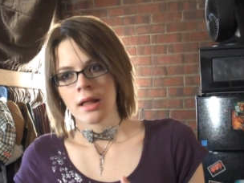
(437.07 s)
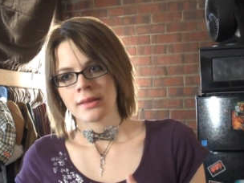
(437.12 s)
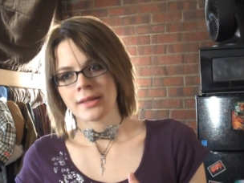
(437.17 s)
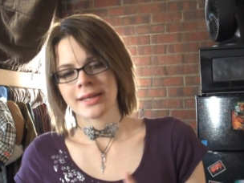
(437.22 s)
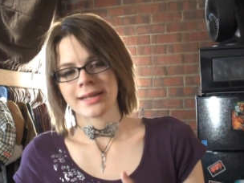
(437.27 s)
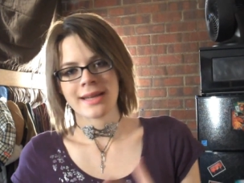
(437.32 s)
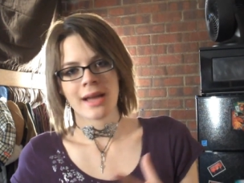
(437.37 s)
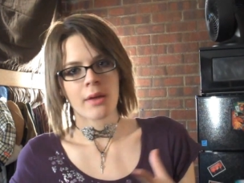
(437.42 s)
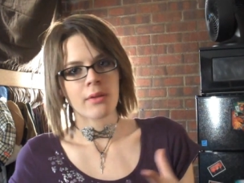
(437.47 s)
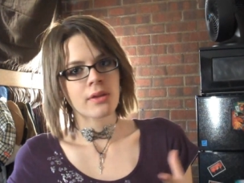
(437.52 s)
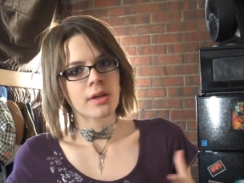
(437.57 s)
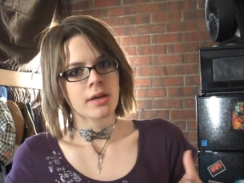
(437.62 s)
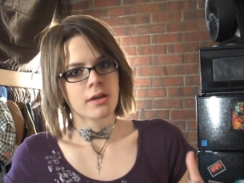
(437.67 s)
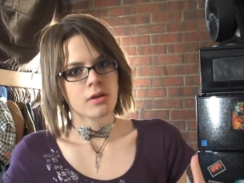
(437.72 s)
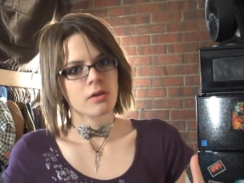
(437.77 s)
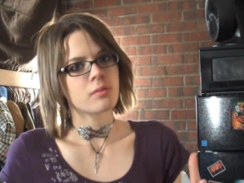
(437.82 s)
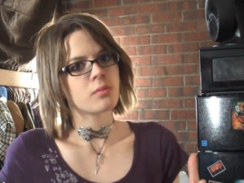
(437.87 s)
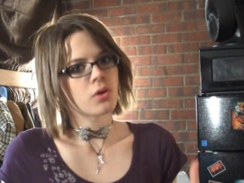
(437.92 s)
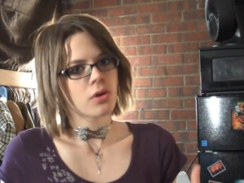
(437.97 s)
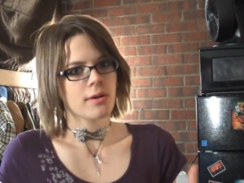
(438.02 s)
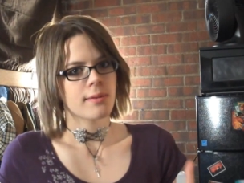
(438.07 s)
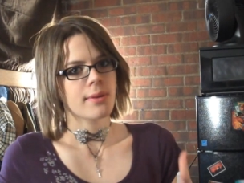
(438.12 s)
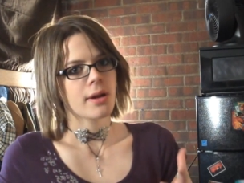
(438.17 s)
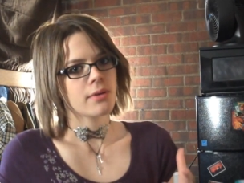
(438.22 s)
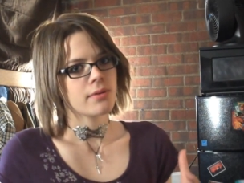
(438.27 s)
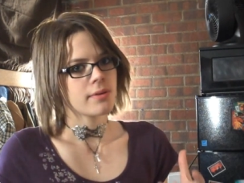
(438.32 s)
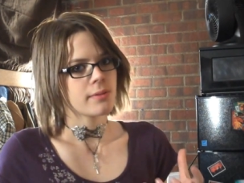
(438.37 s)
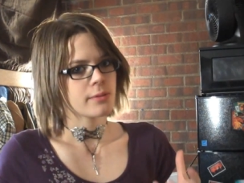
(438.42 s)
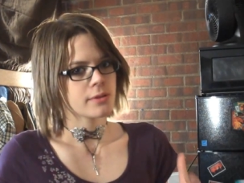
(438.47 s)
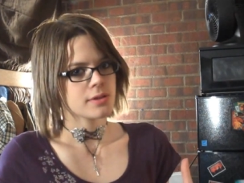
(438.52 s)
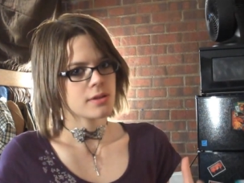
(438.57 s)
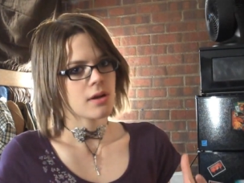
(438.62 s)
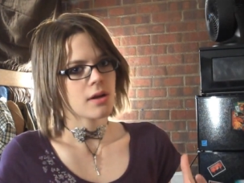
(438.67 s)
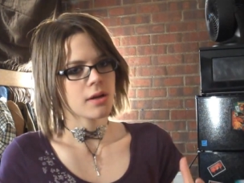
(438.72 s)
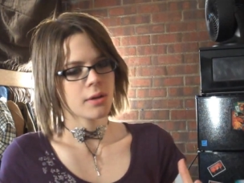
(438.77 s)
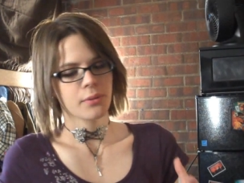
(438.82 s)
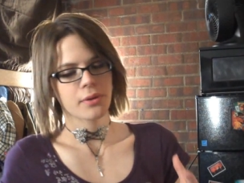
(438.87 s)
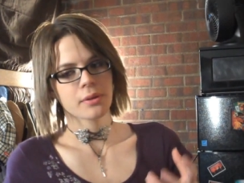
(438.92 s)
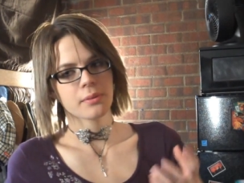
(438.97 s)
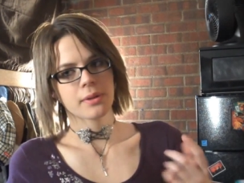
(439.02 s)
like now that I know more about River's
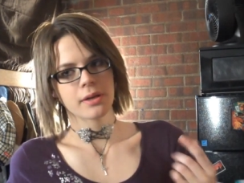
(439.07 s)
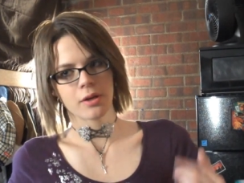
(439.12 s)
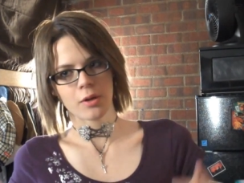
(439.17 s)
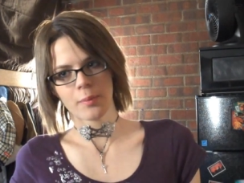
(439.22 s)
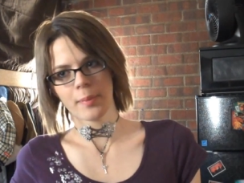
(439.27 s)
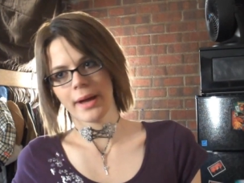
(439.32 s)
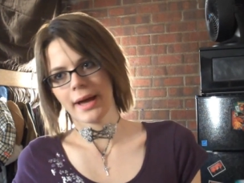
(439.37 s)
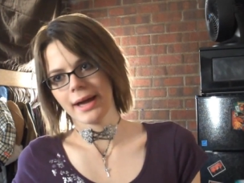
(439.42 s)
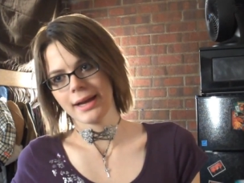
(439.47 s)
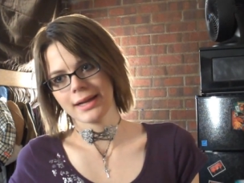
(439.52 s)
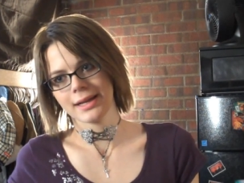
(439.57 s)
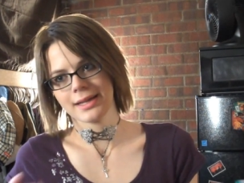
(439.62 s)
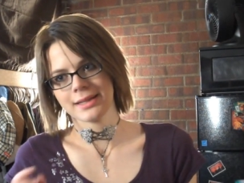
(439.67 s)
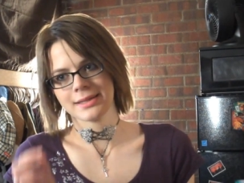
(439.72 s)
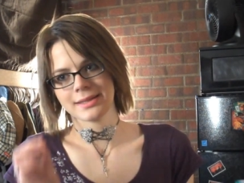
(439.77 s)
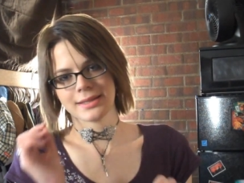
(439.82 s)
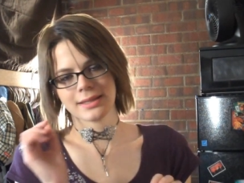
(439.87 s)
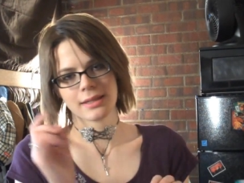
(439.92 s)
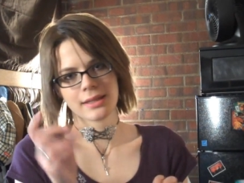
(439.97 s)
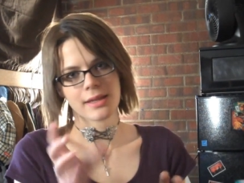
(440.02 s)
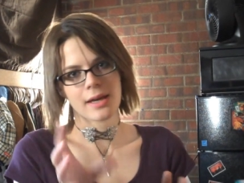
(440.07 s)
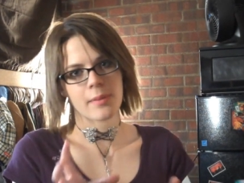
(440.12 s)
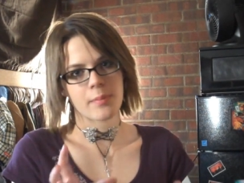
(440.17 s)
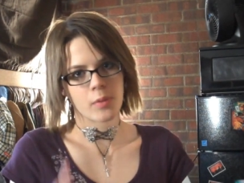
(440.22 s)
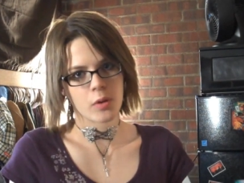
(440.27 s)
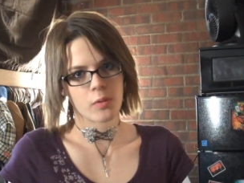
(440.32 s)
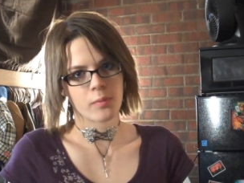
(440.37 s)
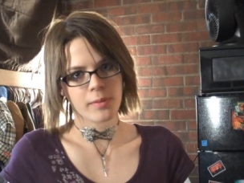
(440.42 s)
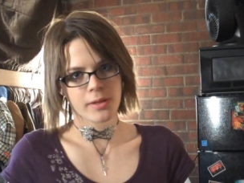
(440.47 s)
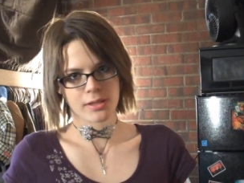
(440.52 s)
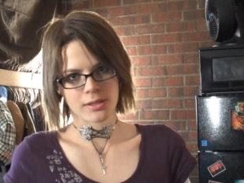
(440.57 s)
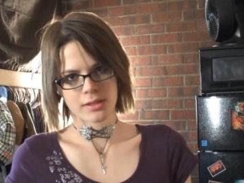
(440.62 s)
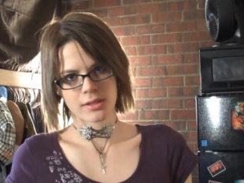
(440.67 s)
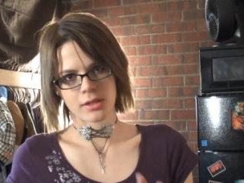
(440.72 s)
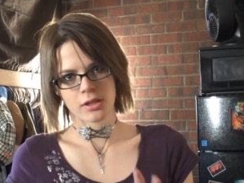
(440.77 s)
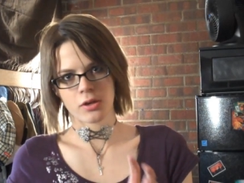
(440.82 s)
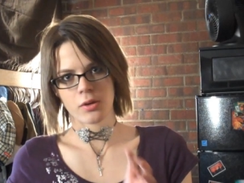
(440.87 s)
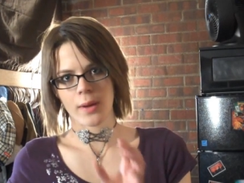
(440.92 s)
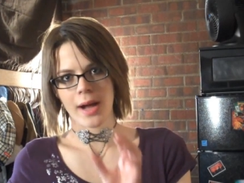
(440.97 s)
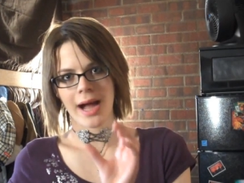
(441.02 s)
song, I really want to go back and see that
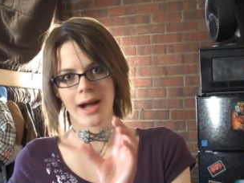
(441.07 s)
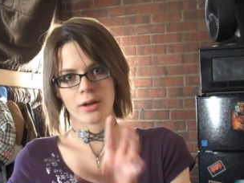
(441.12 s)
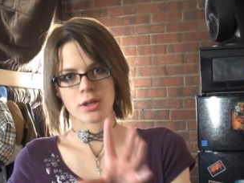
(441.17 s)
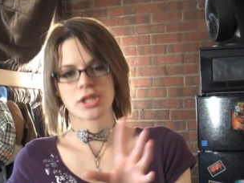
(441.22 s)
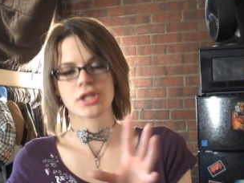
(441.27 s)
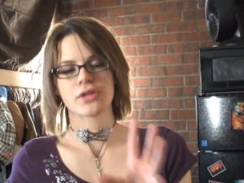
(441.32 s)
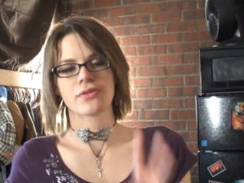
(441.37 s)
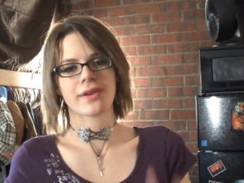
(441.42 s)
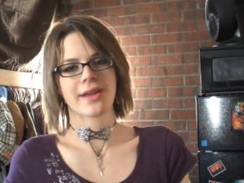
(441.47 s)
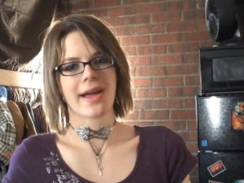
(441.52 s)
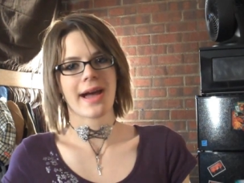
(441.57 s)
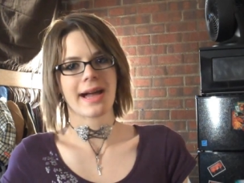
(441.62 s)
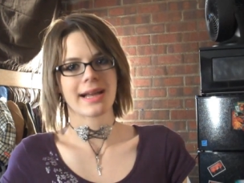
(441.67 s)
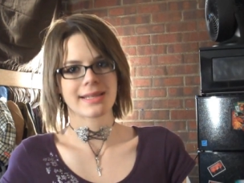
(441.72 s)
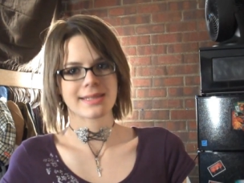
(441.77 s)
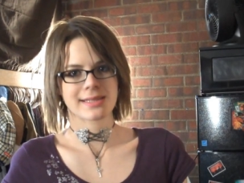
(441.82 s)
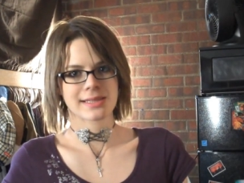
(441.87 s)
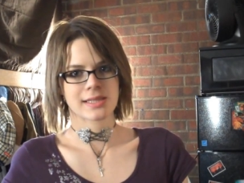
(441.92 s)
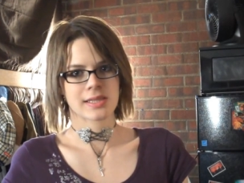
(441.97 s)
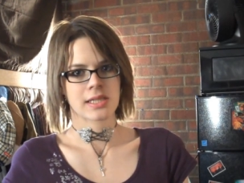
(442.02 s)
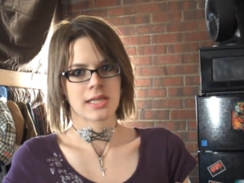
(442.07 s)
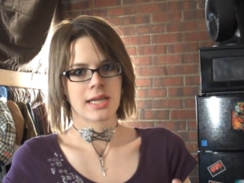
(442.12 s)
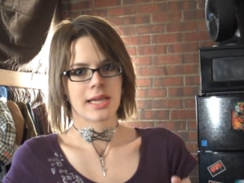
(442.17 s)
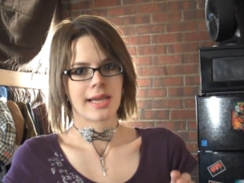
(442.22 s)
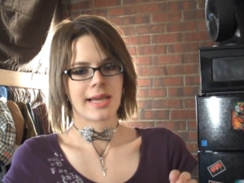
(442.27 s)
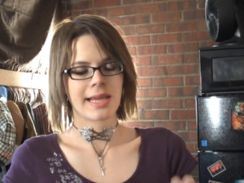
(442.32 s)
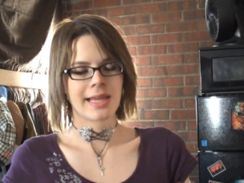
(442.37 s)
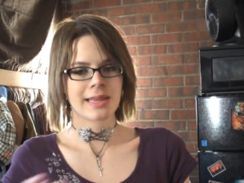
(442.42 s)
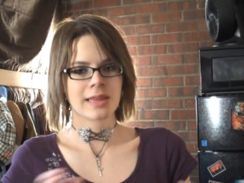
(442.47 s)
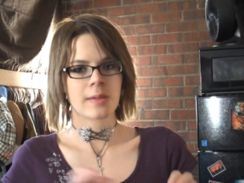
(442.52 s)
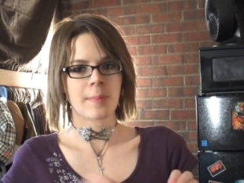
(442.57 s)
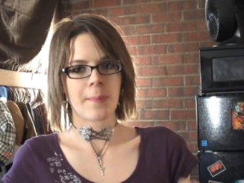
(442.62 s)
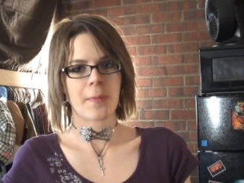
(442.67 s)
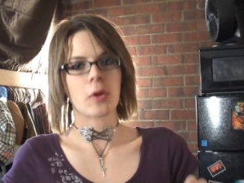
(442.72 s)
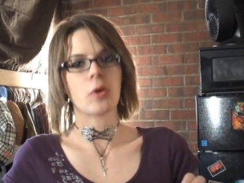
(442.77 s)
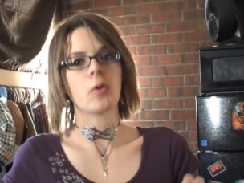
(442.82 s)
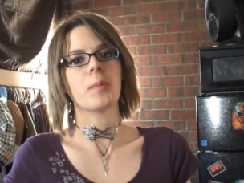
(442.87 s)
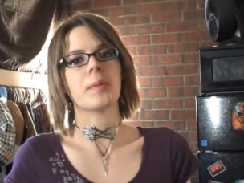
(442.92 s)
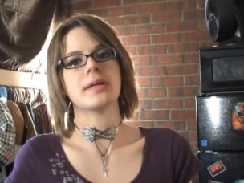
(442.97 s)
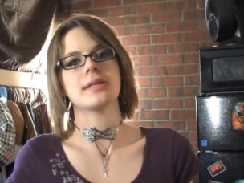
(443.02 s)
moment, you know, how she reacts in the
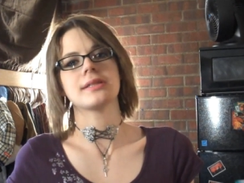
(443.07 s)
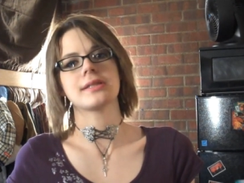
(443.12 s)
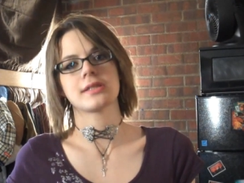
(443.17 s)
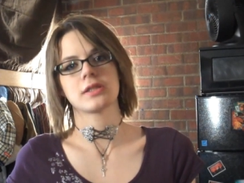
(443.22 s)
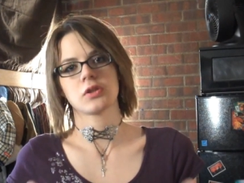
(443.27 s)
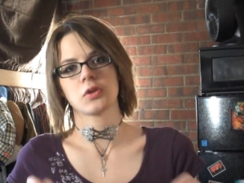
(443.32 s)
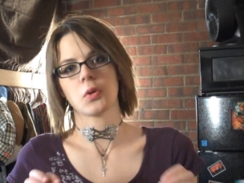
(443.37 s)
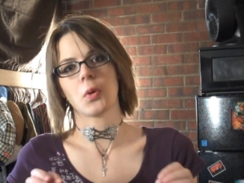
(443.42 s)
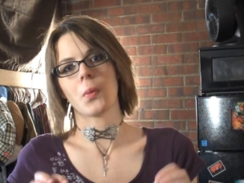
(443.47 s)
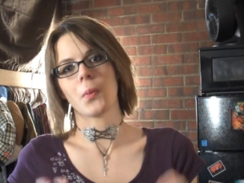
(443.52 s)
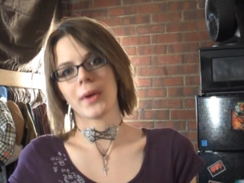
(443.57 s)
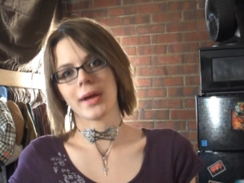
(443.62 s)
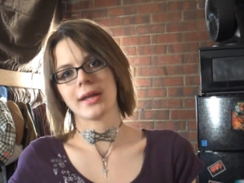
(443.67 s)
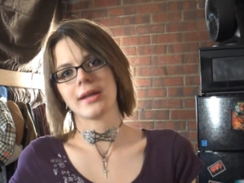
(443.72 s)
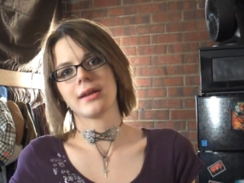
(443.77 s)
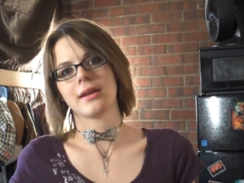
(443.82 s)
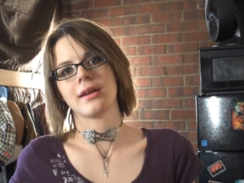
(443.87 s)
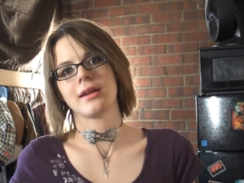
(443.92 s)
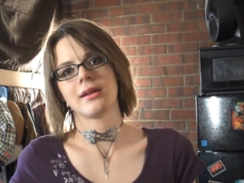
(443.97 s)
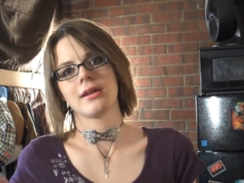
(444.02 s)
moment when